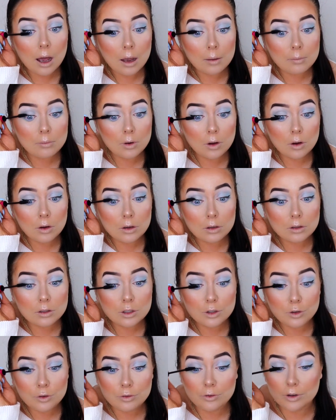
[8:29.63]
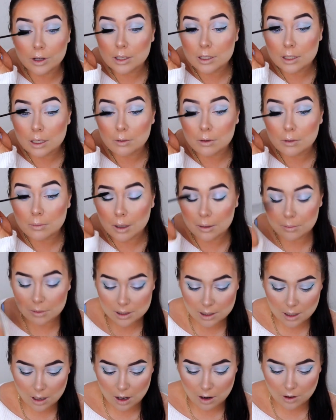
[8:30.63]
I'm not too fussy with my
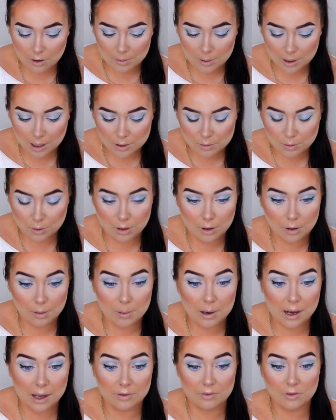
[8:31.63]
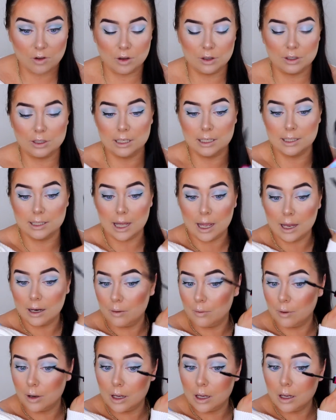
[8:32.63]
mascara because we're going to apply falsies
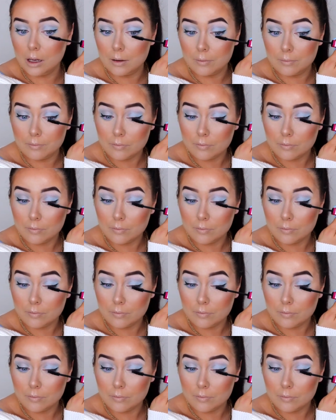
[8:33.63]
anyway.